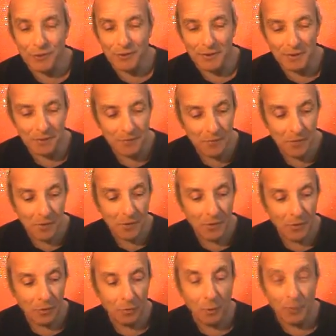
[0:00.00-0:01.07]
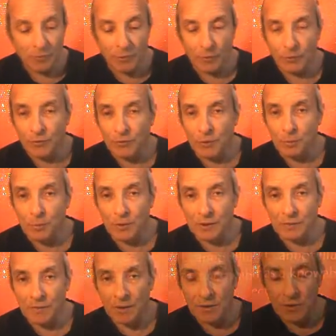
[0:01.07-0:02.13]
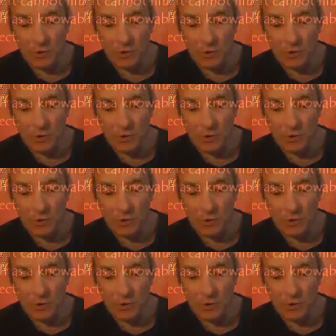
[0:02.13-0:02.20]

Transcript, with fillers: here? Well, we have to look to the previous